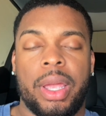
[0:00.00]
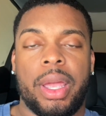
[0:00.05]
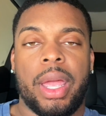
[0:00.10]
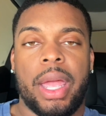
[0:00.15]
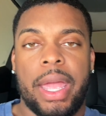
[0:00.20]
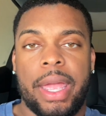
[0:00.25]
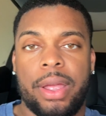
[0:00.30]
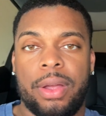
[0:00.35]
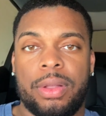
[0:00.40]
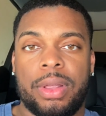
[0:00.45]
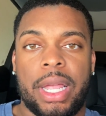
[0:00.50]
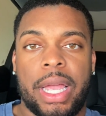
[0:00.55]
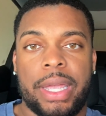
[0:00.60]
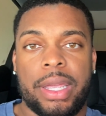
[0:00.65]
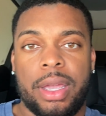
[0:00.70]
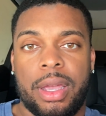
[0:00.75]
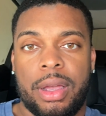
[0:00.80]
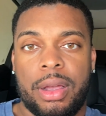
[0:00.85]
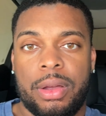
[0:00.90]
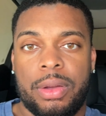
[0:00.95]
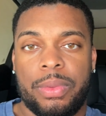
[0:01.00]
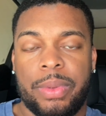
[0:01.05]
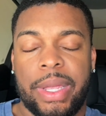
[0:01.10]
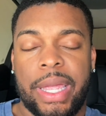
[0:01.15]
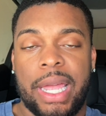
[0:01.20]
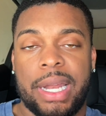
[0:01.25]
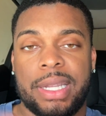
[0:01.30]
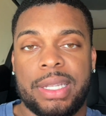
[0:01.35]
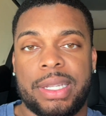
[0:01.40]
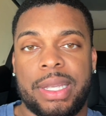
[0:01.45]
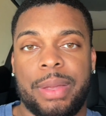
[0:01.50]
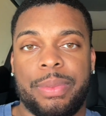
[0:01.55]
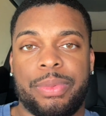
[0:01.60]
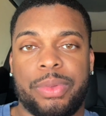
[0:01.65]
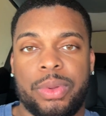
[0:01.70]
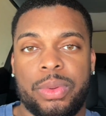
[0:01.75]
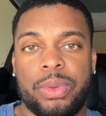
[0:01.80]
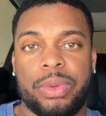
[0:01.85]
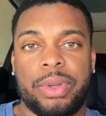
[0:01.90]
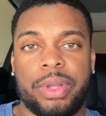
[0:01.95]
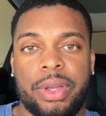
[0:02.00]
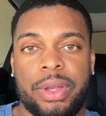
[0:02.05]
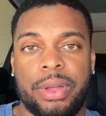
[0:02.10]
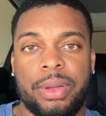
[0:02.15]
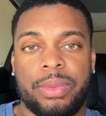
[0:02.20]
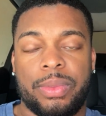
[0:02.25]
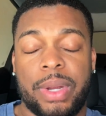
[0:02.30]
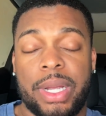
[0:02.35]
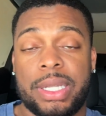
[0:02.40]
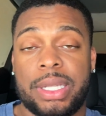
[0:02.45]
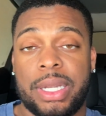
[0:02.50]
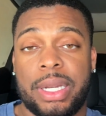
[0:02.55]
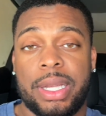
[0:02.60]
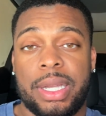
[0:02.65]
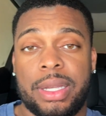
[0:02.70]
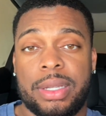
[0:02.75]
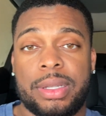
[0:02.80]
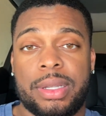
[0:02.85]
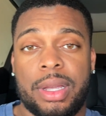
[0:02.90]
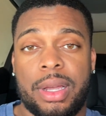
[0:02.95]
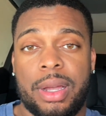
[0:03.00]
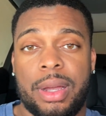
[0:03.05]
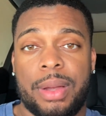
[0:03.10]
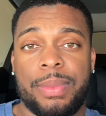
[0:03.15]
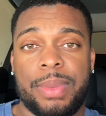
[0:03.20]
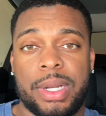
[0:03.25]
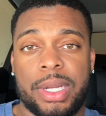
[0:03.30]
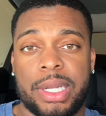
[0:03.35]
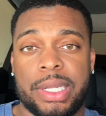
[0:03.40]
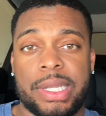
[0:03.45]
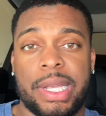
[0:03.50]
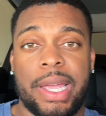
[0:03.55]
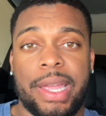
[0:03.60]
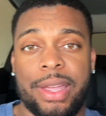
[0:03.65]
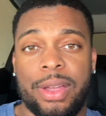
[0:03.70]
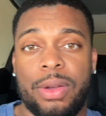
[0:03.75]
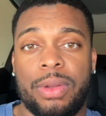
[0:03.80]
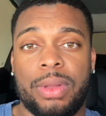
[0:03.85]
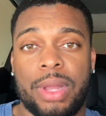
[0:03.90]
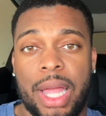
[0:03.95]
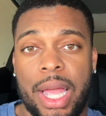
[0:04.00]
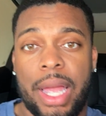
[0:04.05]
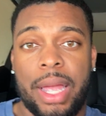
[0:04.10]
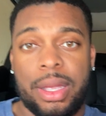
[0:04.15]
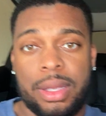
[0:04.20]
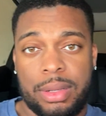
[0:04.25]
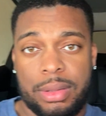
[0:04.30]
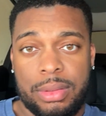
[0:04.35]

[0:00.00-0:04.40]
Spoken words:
I ain't gonna lie, y'all. We kind of skipped through the rest of the install because I ain't gonna lie.